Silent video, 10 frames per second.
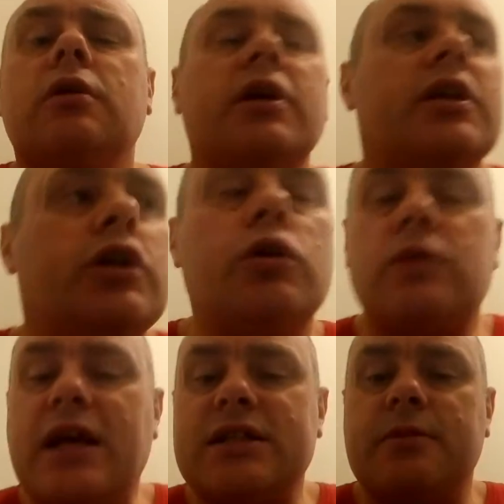in the New
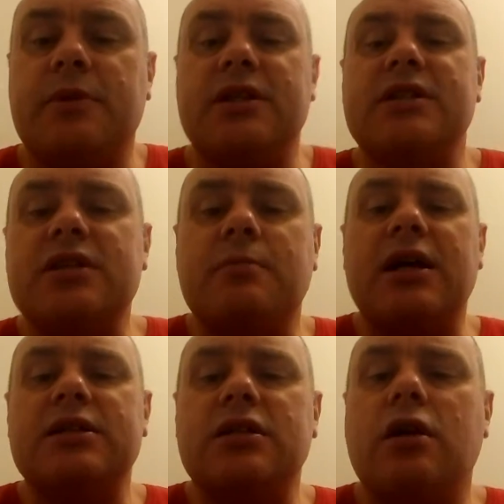Testament, it says
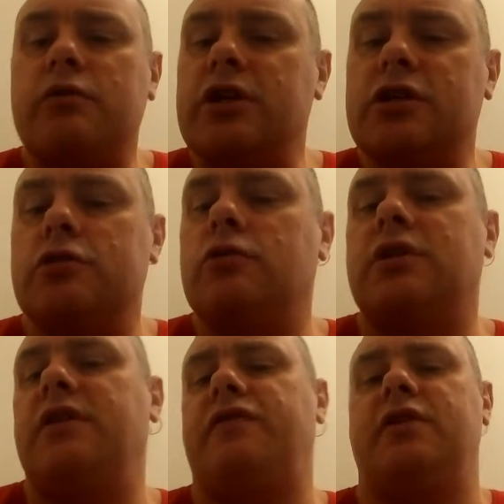Macedonians look
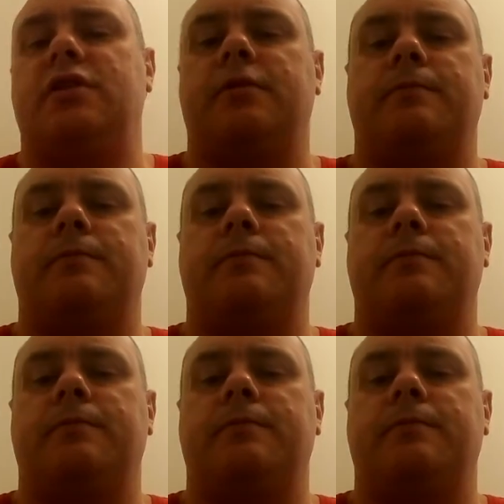different.